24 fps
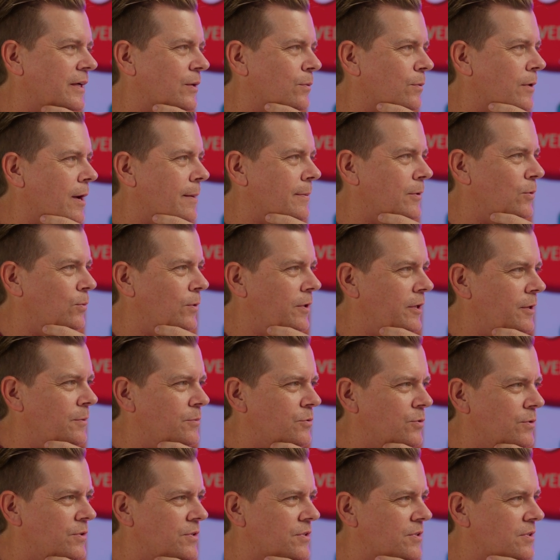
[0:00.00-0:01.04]
like Robin
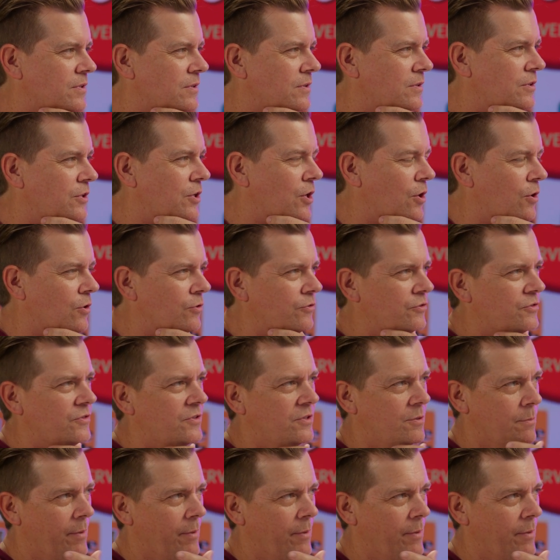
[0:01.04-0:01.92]
Williams was known